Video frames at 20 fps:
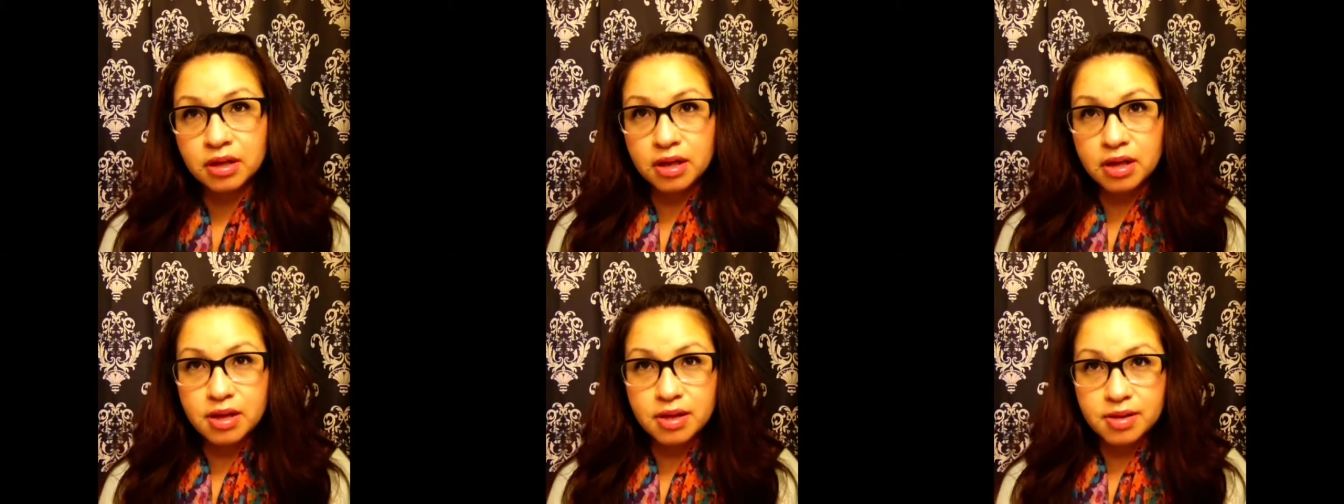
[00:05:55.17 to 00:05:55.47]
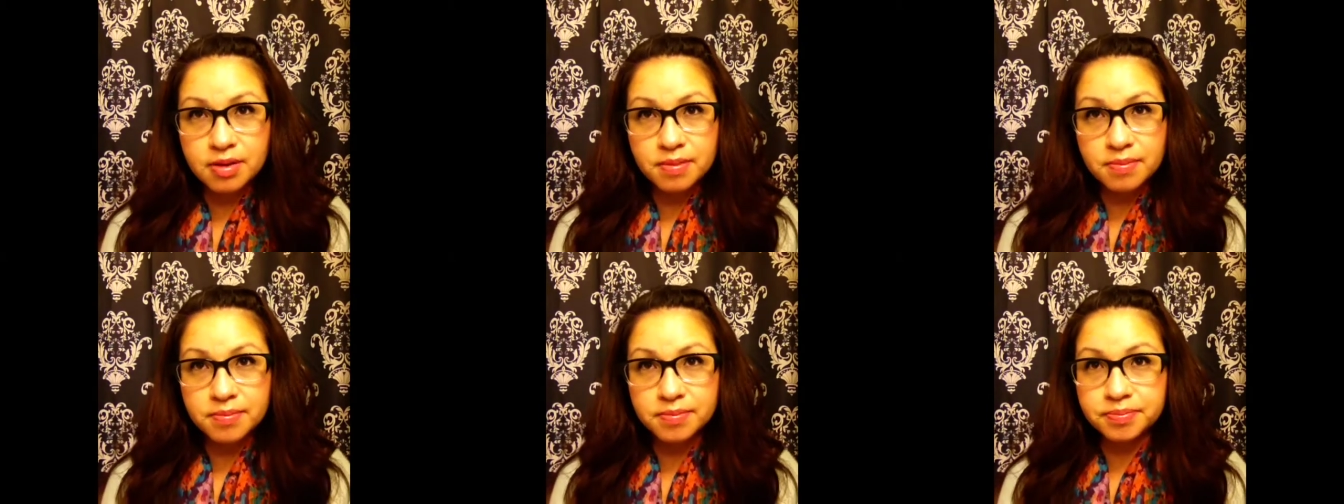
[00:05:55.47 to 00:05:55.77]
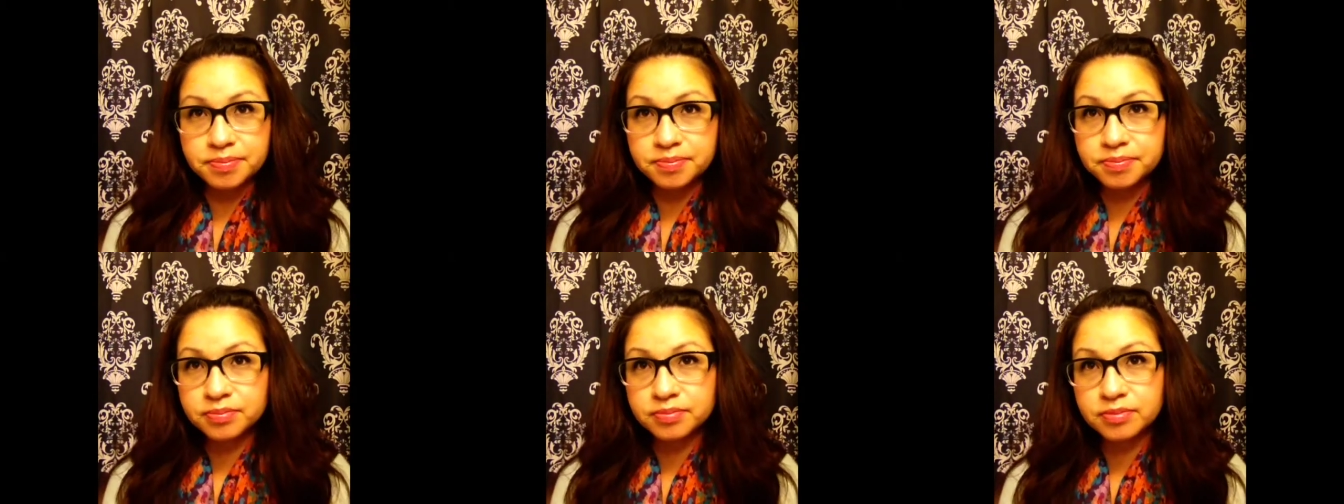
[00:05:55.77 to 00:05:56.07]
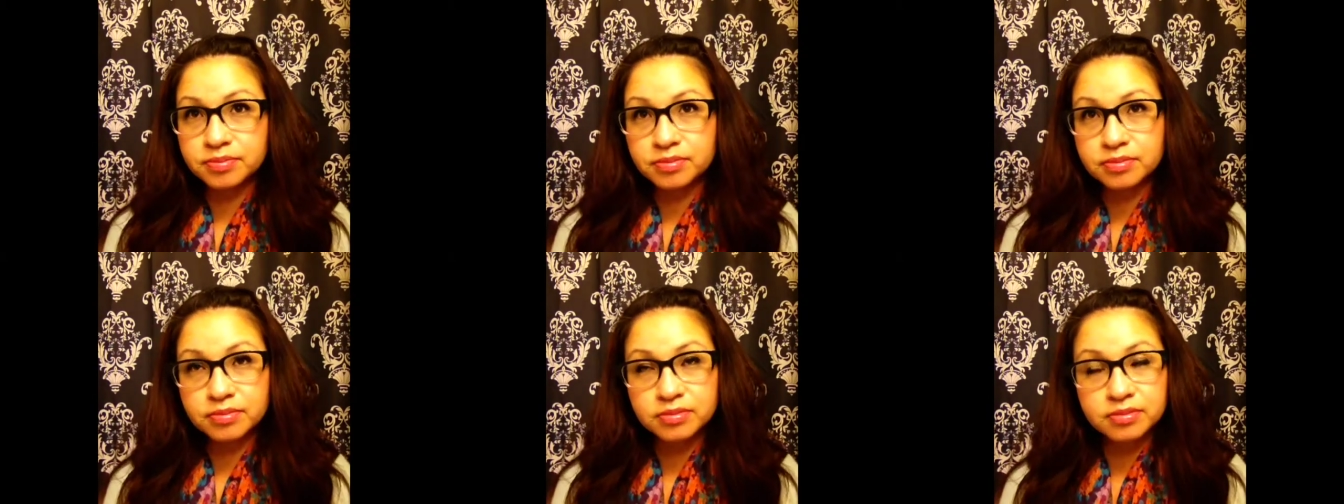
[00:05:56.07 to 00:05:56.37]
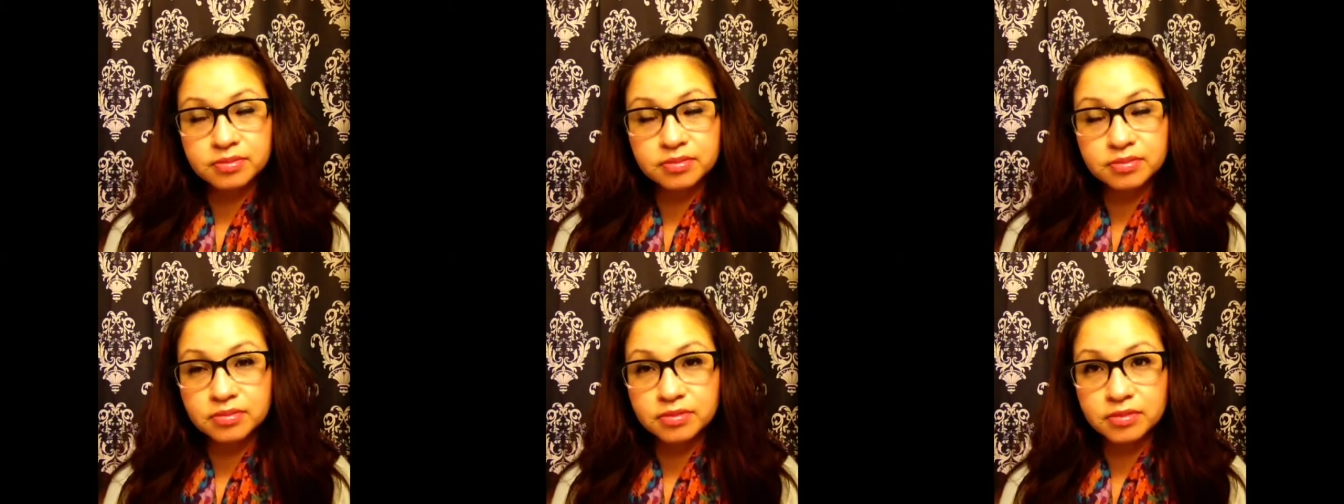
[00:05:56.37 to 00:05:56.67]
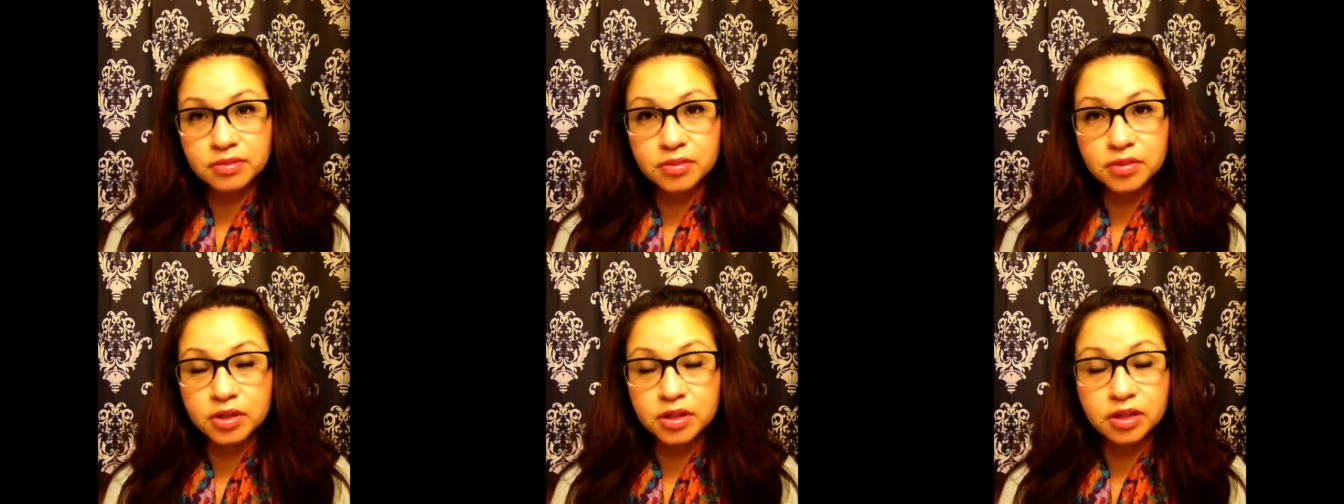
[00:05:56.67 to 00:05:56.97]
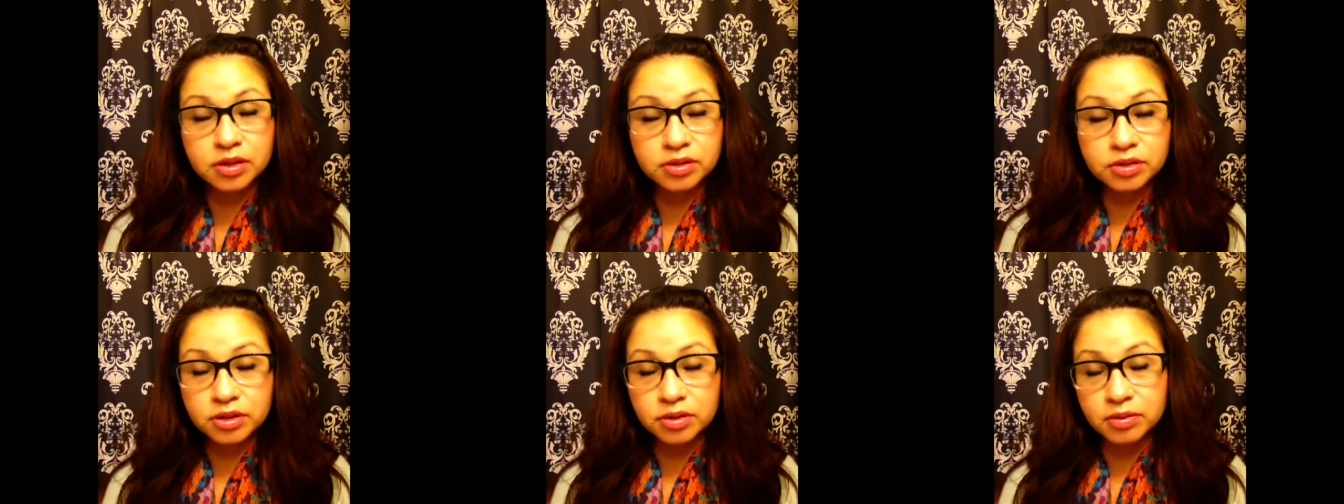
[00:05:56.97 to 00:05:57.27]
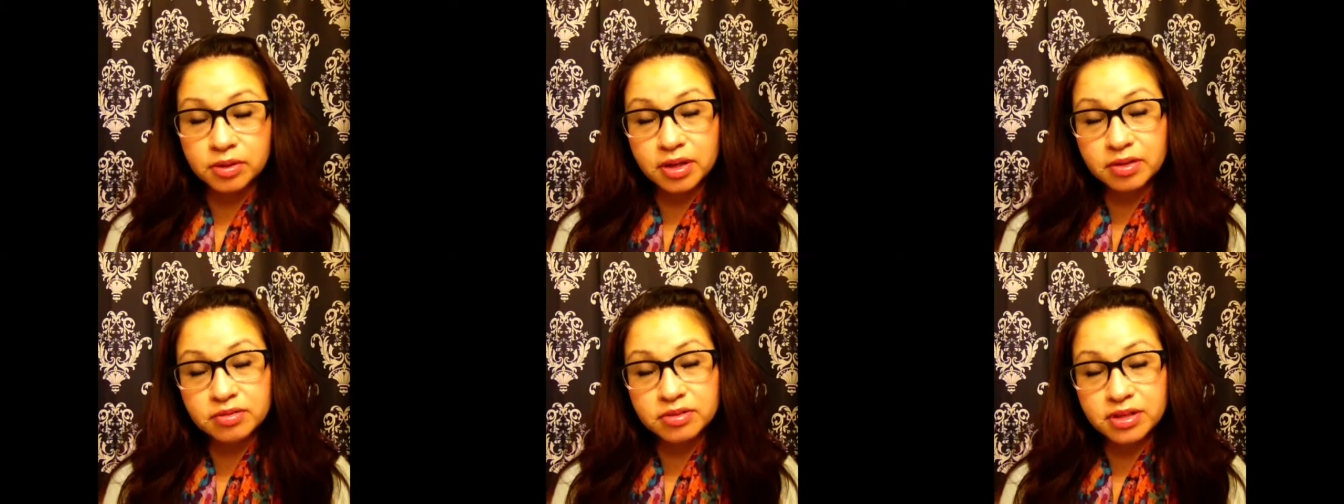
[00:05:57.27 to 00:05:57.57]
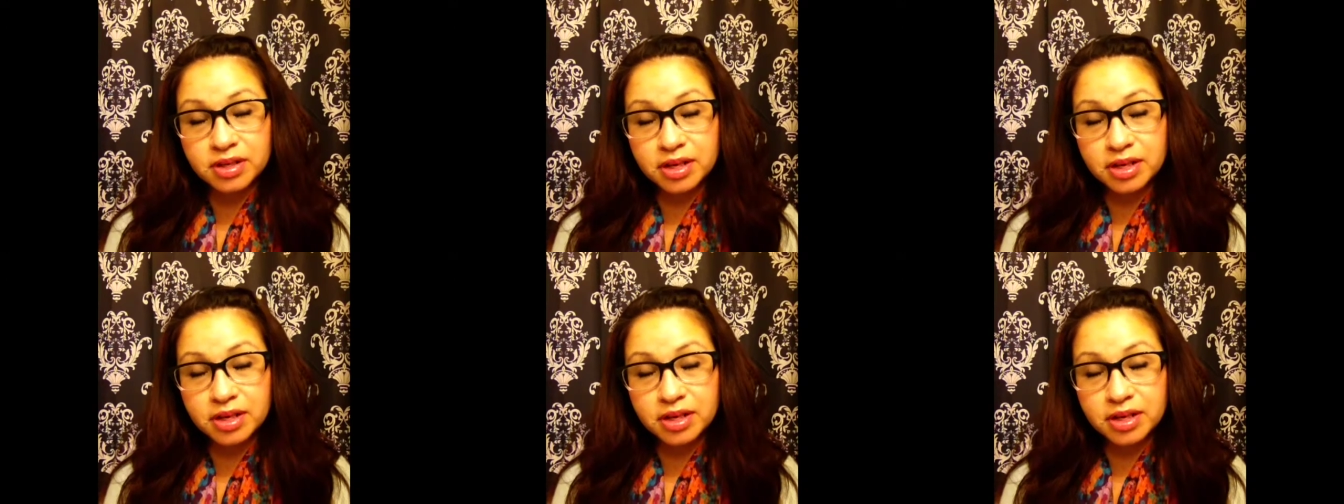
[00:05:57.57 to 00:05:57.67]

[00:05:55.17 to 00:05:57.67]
Um, I don't know, every